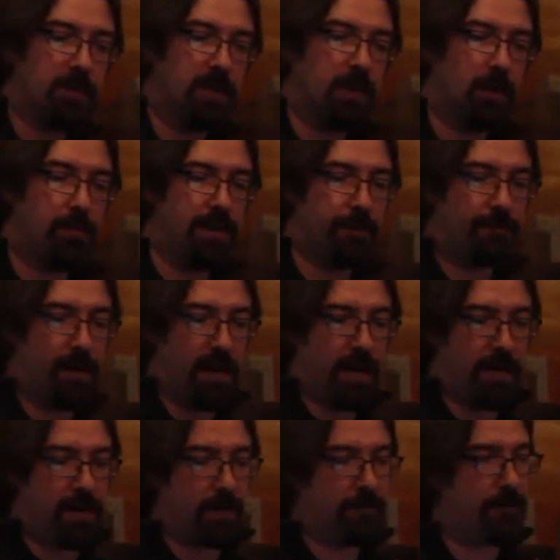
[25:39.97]
Uh, we define
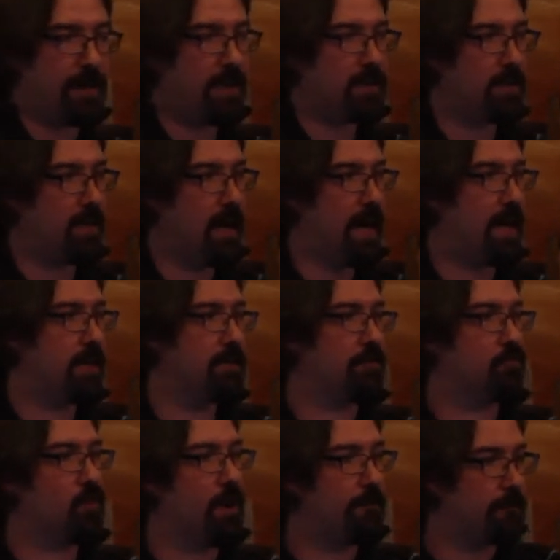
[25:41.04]
an interface that has
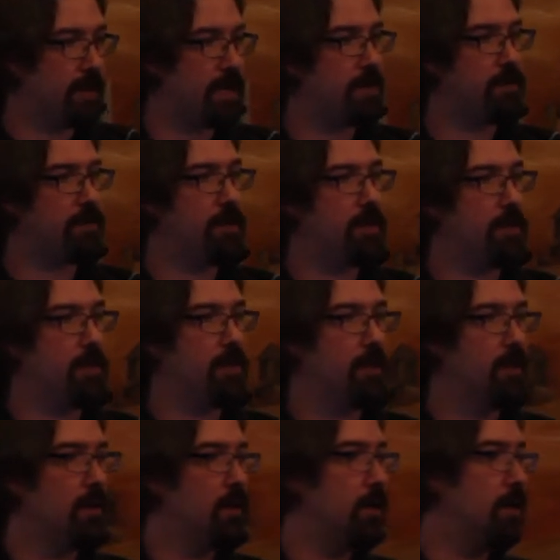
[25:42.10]
roughly the
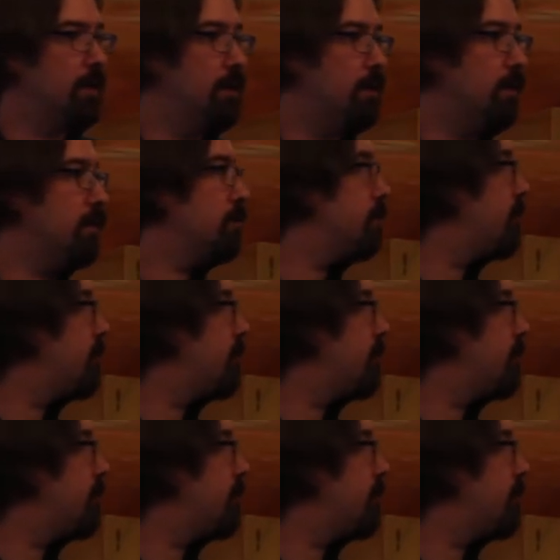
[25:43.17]
uh,